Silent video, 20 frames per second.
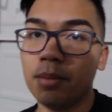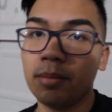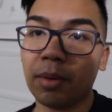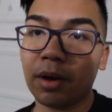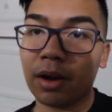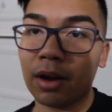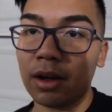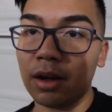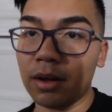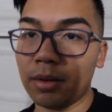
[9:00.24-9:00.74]

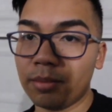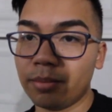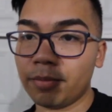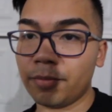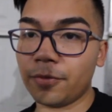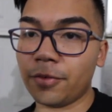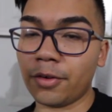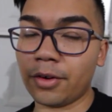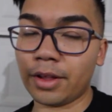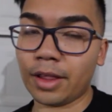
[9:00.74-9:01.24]
But um,
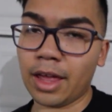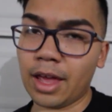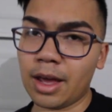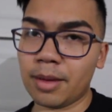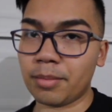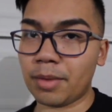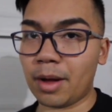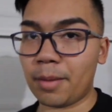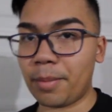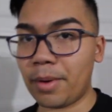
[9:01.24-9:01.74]
for an
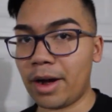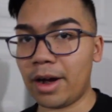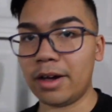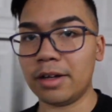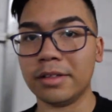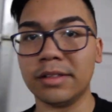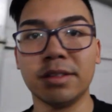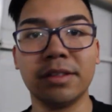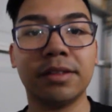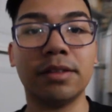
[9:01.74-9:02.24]
amp, I
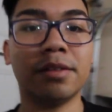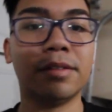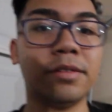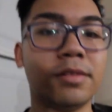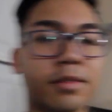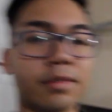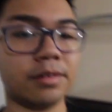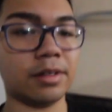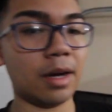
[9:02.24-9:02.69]
probably just,